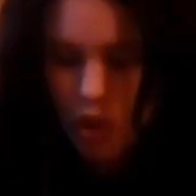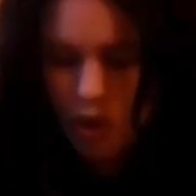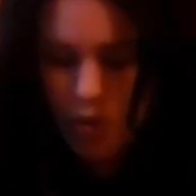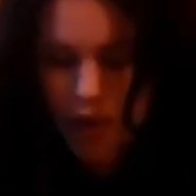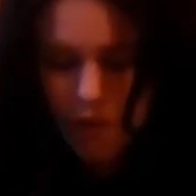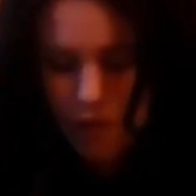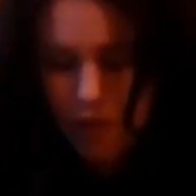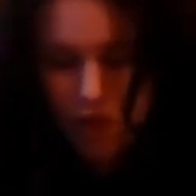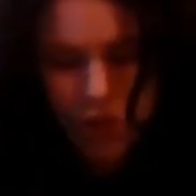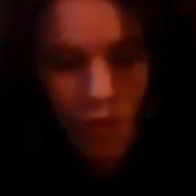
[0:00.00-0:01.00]
So if
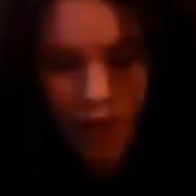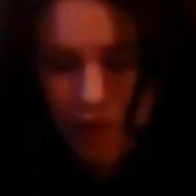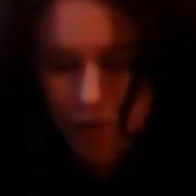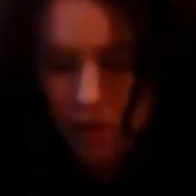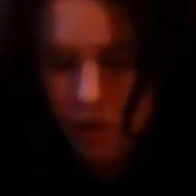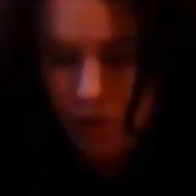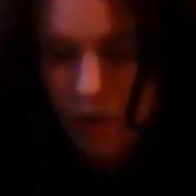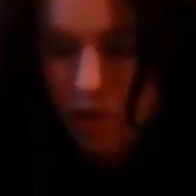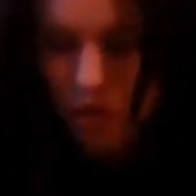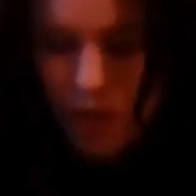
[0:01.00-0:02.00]
it does fit in a
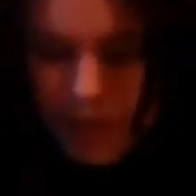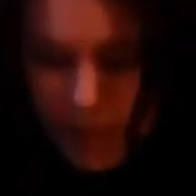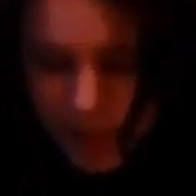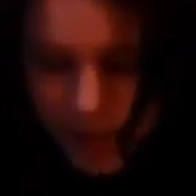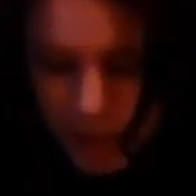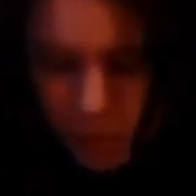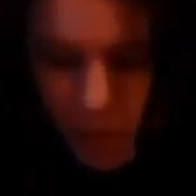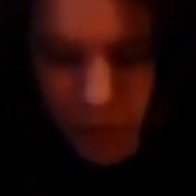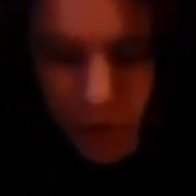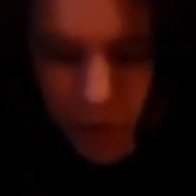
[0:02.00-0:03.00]
corner, treat it like you
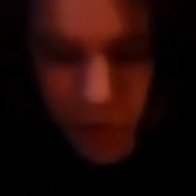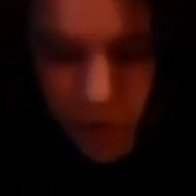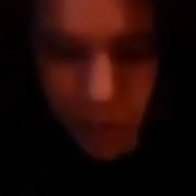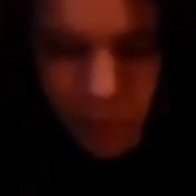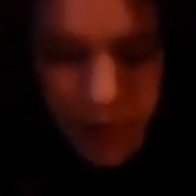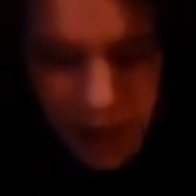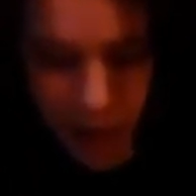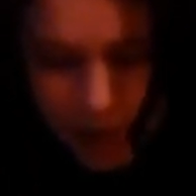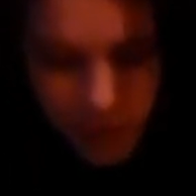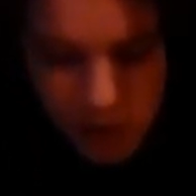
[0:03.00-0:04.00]
would sort of
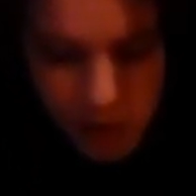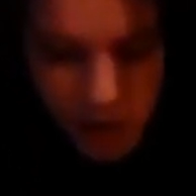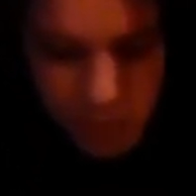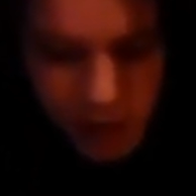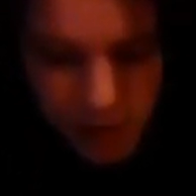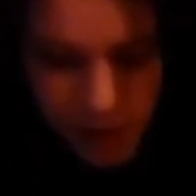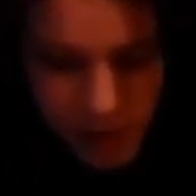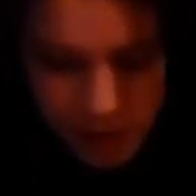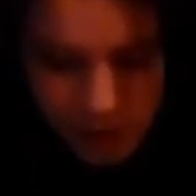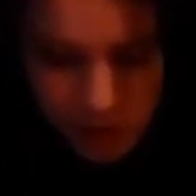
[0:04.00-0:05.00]
if you're cutting something out of
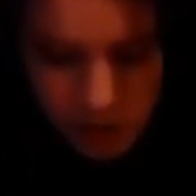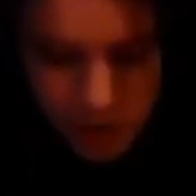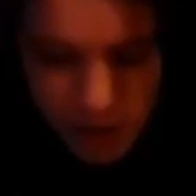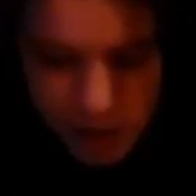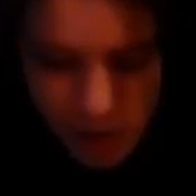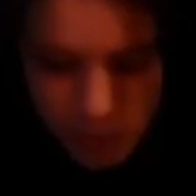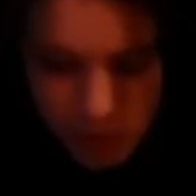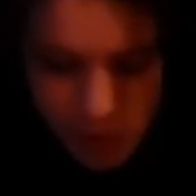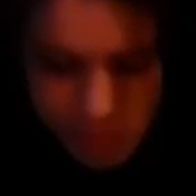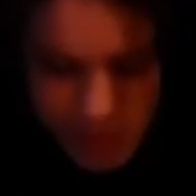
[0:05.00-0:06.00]
card. Don't
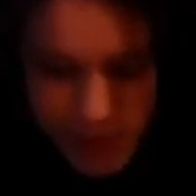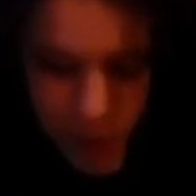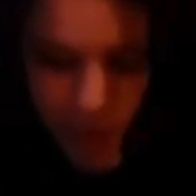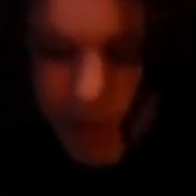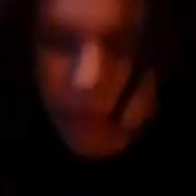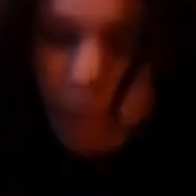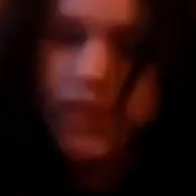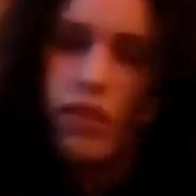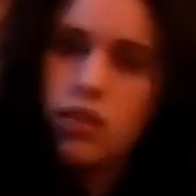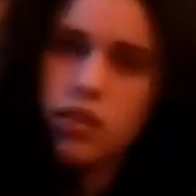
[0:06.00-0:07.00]
just slam it in the
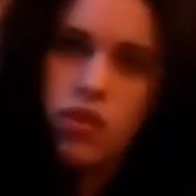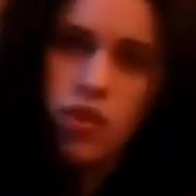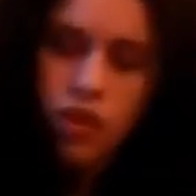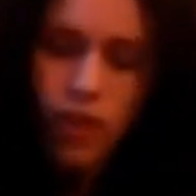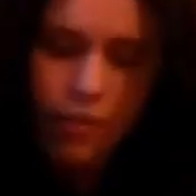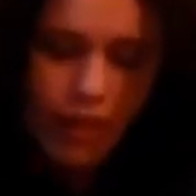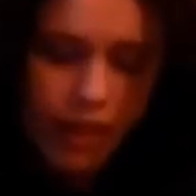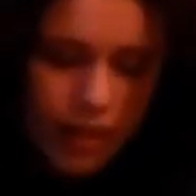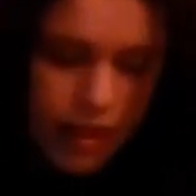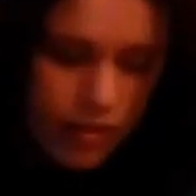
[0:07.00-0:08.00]
middle and draw around
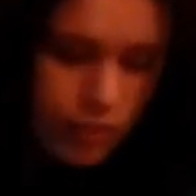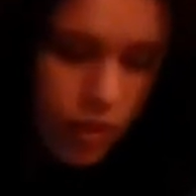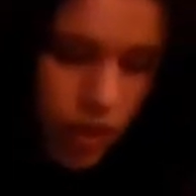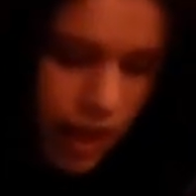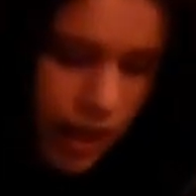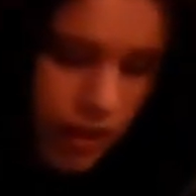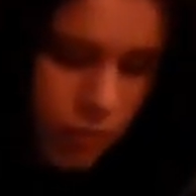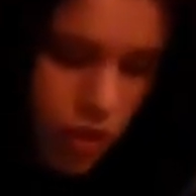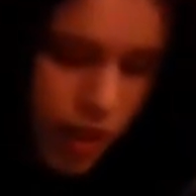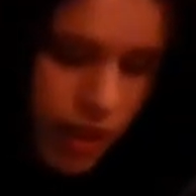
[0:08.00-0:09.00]
it.
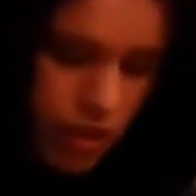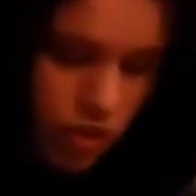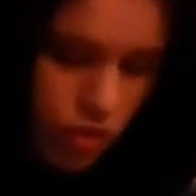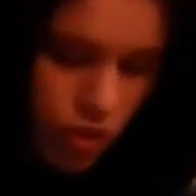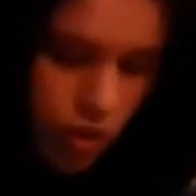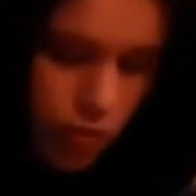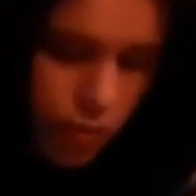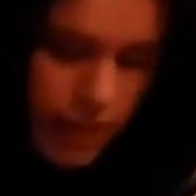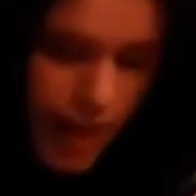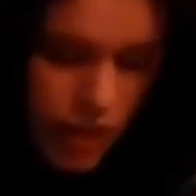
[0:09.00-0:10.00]
Try and draw
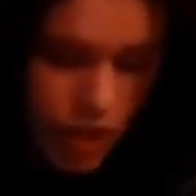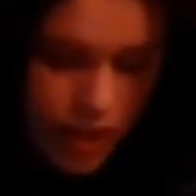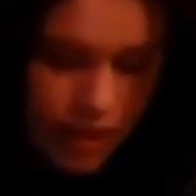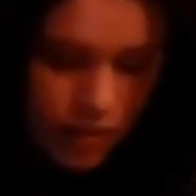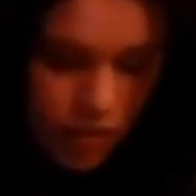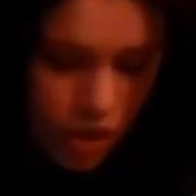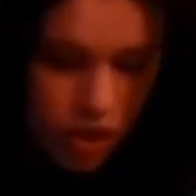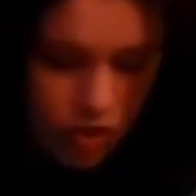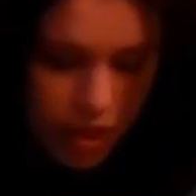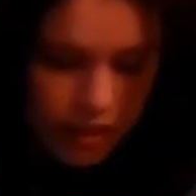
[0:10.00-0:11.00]
from the edges if you've got a
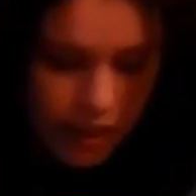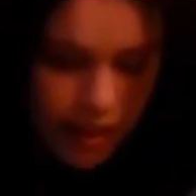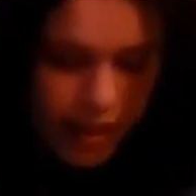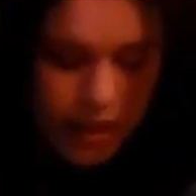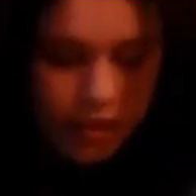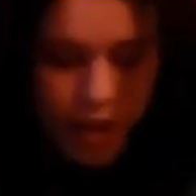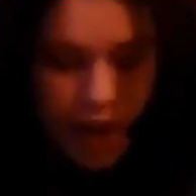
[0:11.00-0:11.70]
straight line.